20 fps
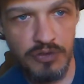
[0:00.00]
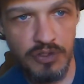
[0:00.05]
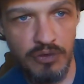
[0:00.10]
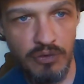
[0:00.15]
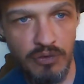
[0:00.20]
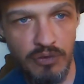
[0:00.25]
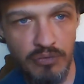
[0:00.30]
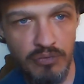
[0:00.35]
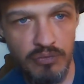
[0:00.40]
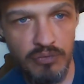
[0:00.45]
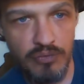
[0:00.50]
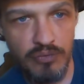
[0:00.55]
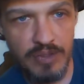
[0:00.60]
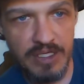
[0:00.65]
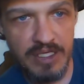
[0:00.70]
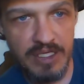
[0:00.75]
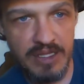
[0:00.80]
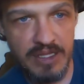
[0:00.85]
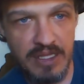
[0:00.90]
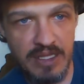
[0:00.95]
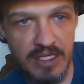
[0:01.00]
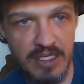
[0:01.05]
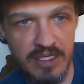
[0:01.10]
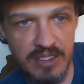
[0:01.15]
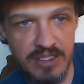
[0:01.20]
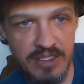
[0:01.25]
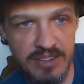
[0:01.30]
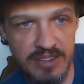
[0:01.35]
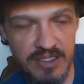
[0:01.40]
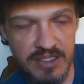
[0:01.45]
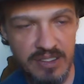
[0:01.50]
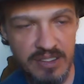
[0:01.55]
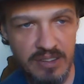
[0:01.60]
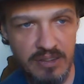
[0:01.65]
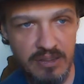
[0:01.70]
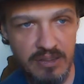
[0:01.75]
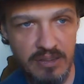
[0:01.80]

to read these,